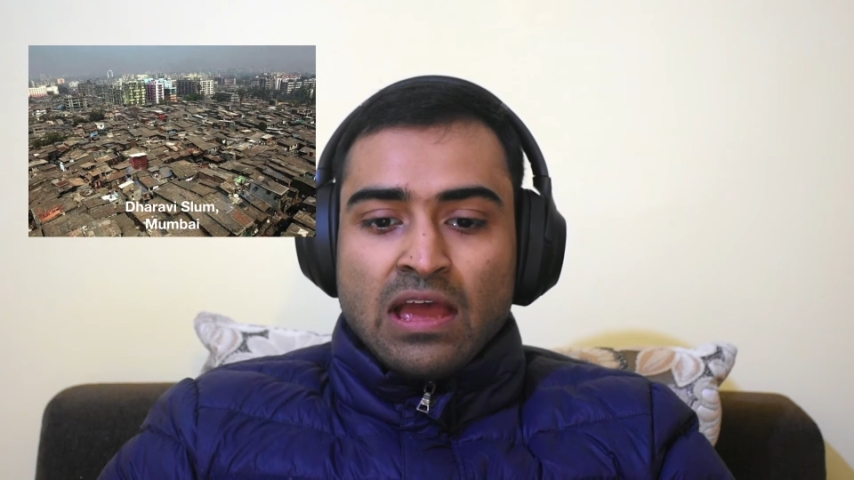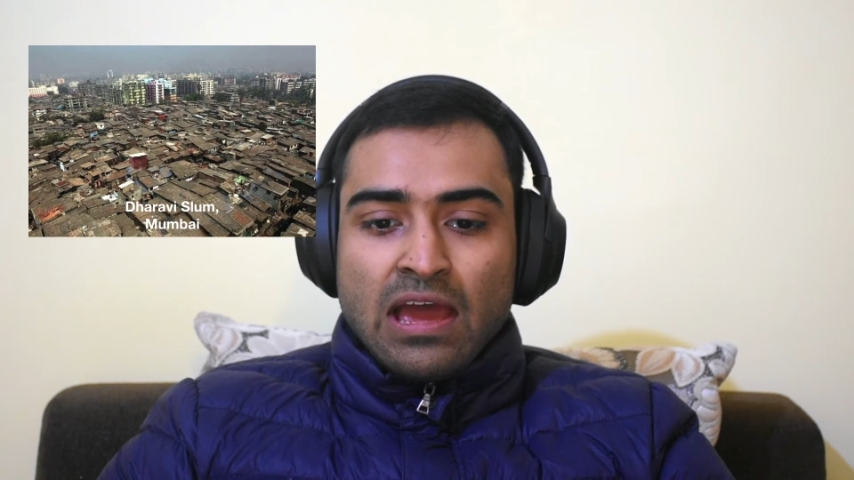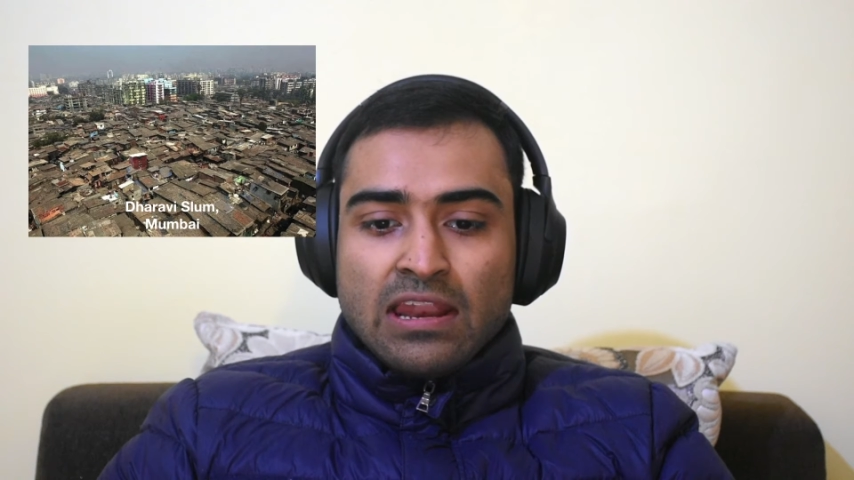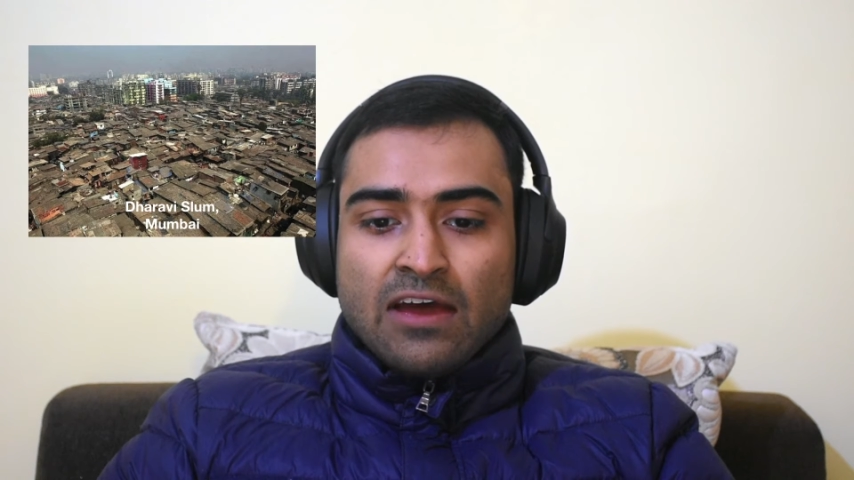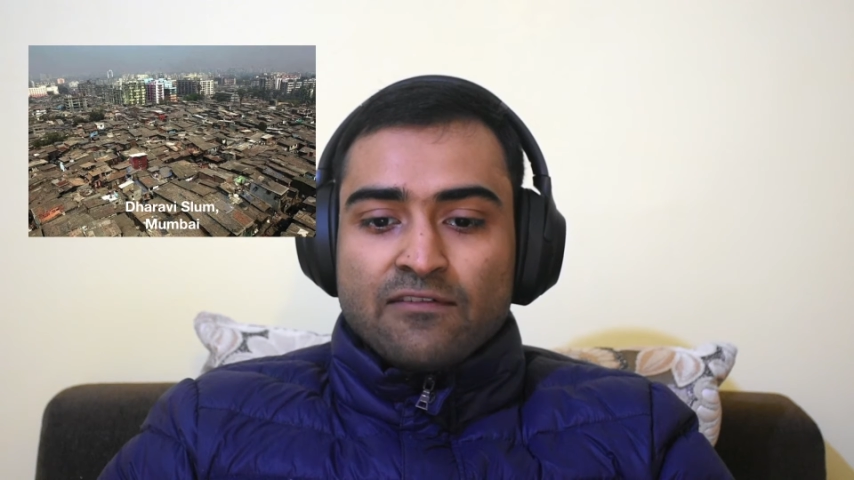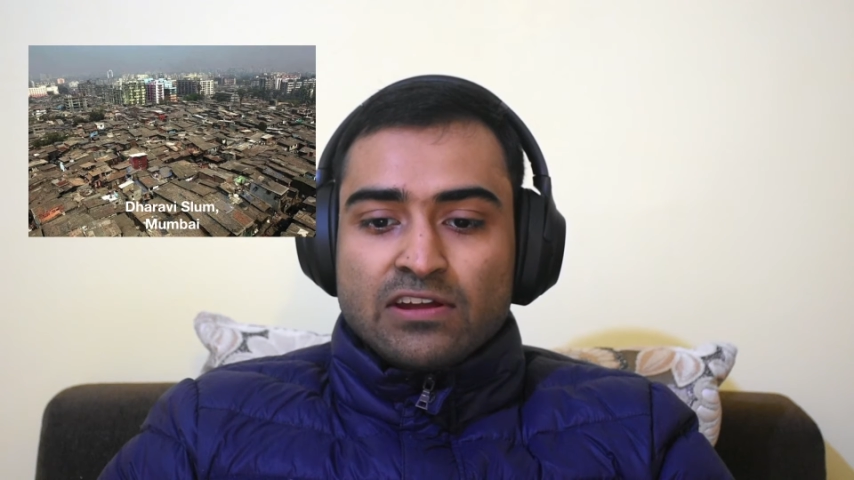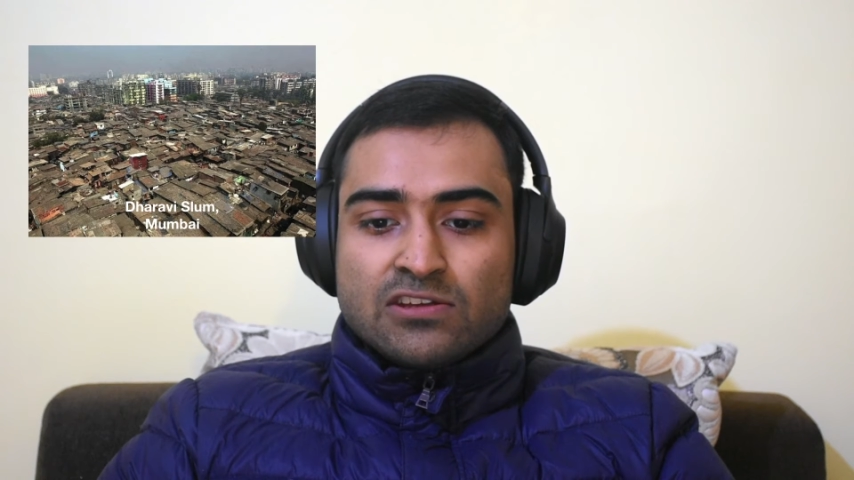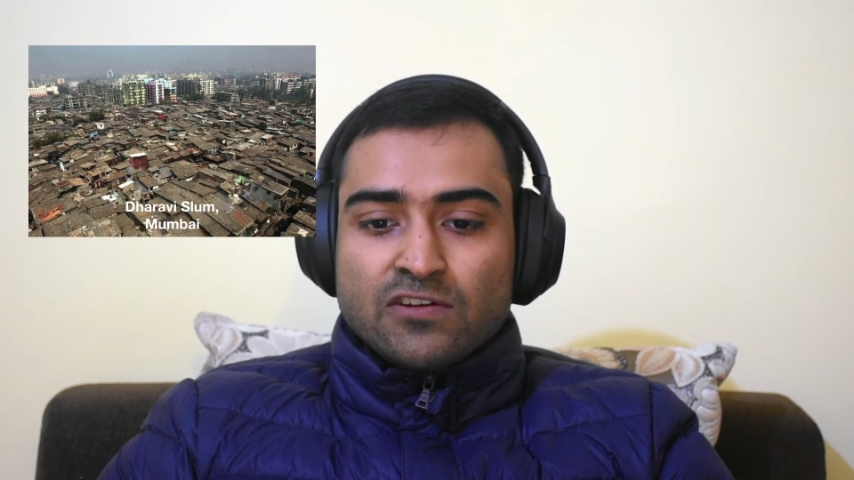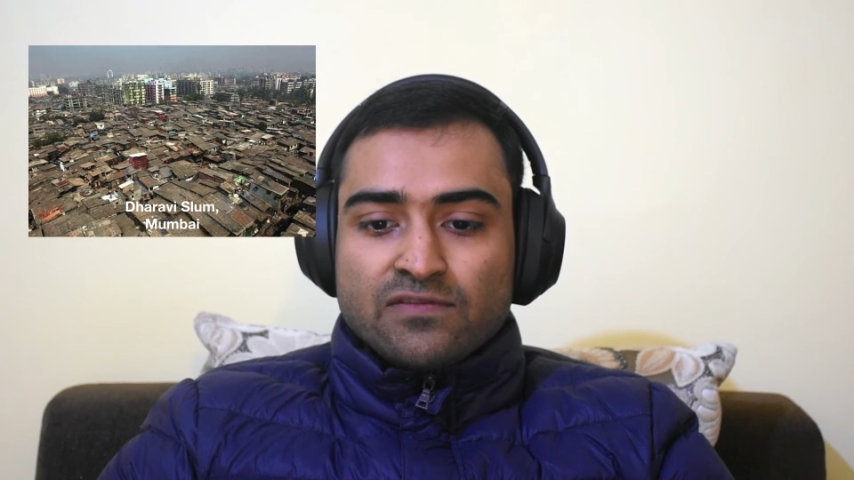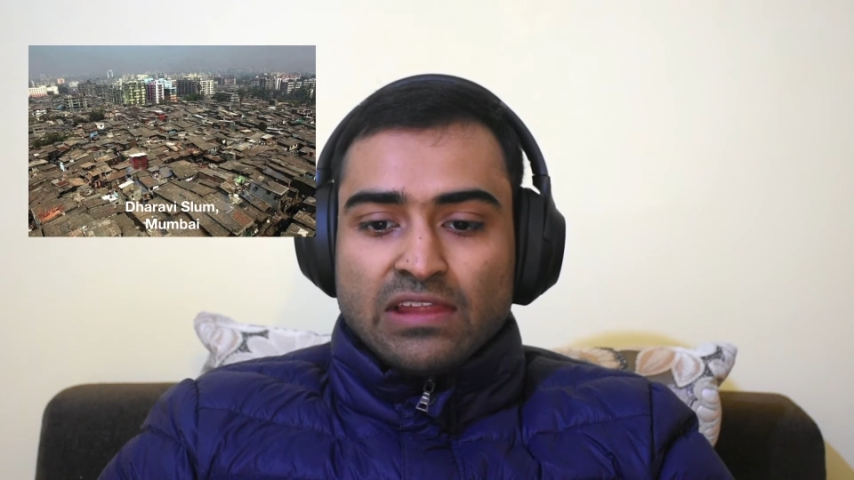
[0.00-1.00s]
An average
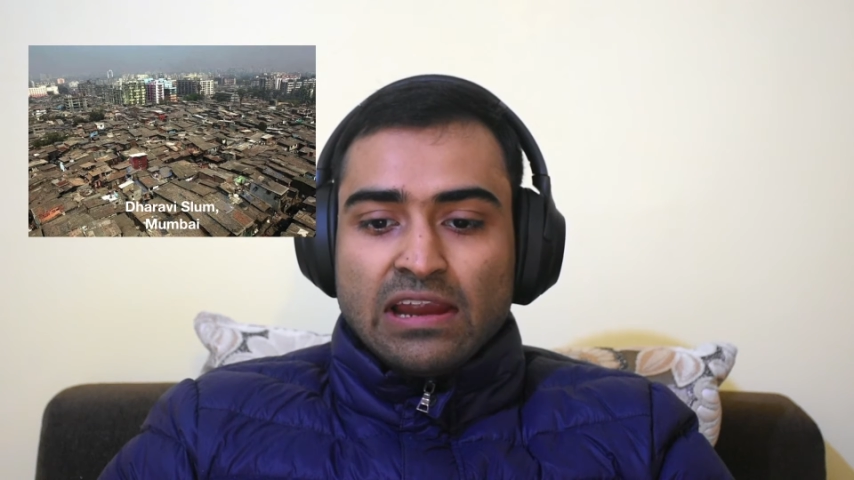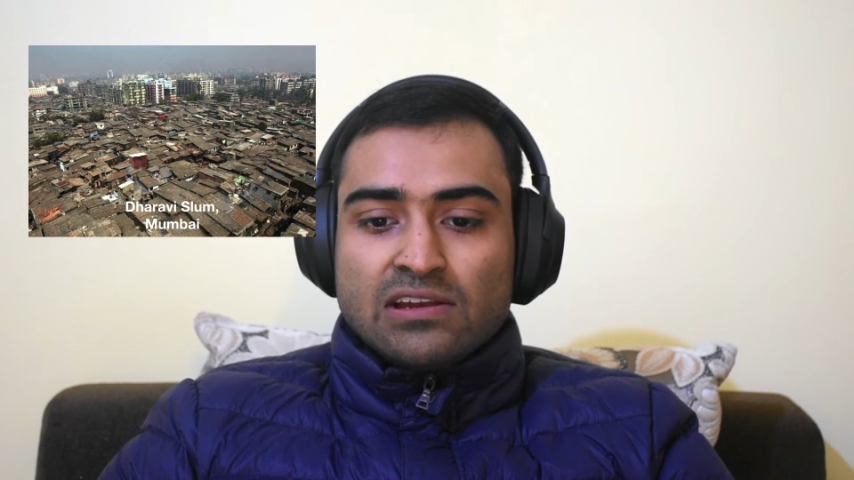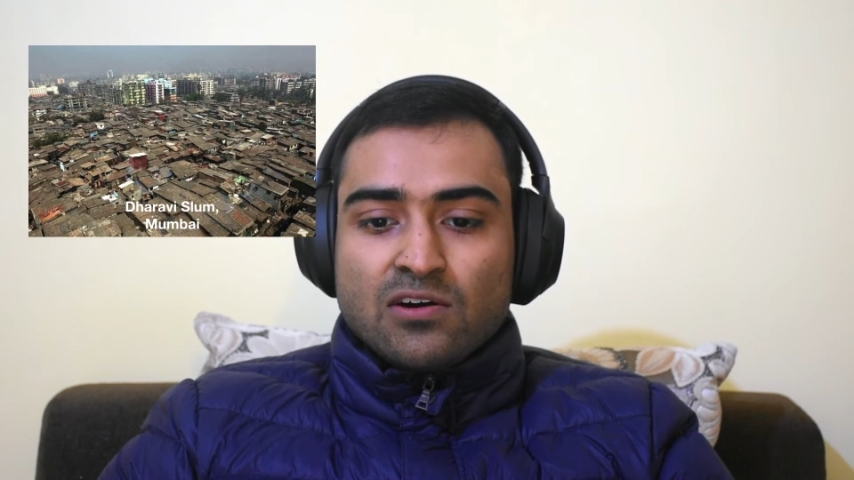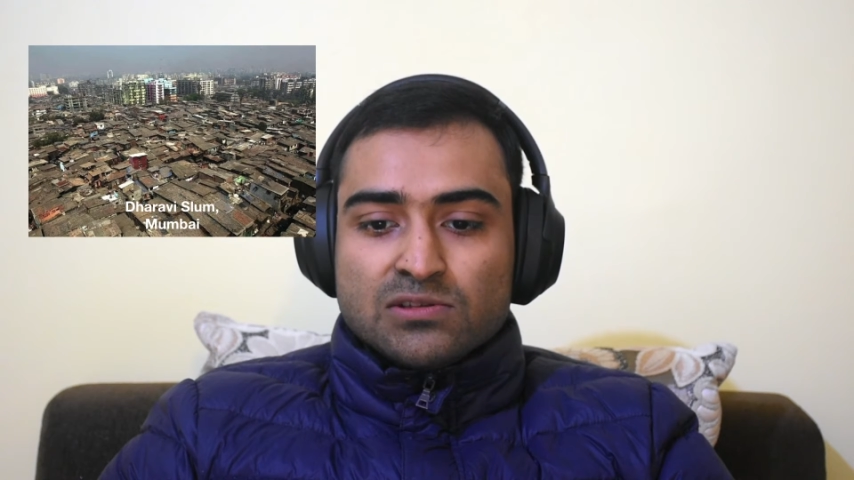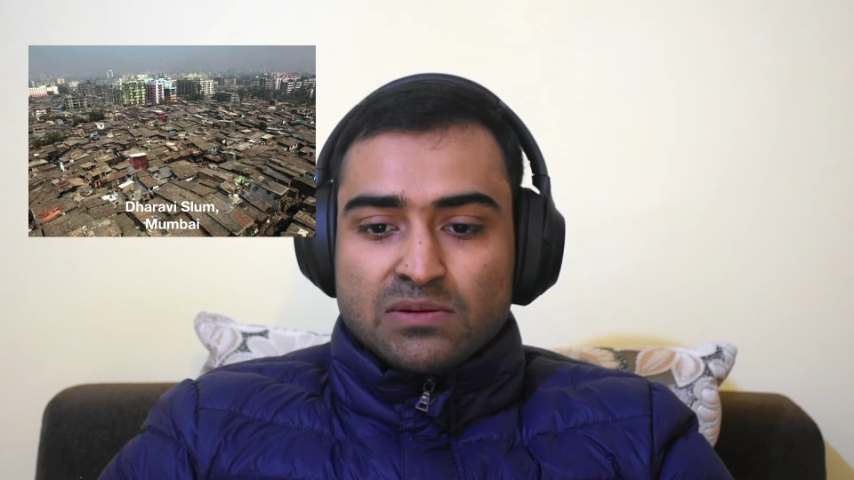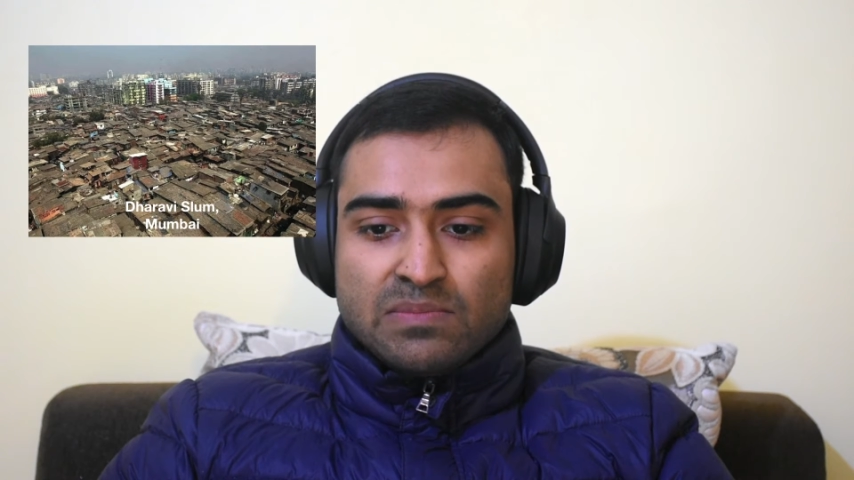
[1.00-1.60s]
of 9,000